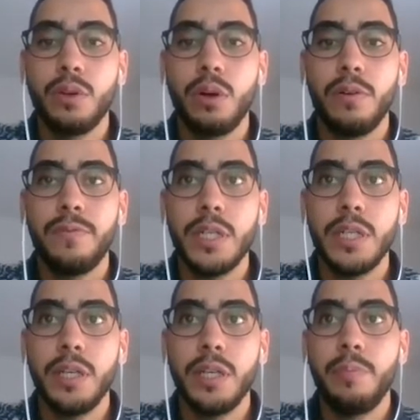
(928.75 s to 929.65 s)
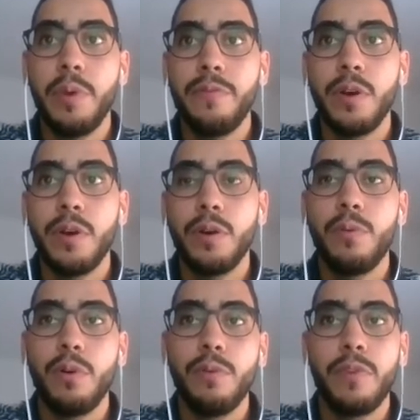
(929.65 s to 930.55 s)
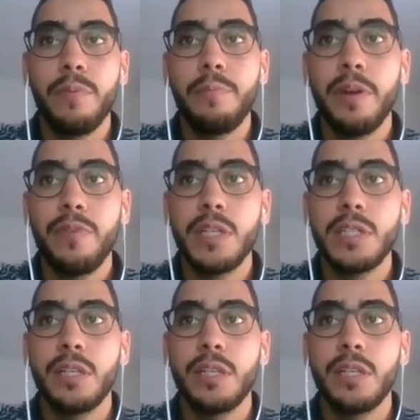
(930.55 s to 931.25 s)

of a perfect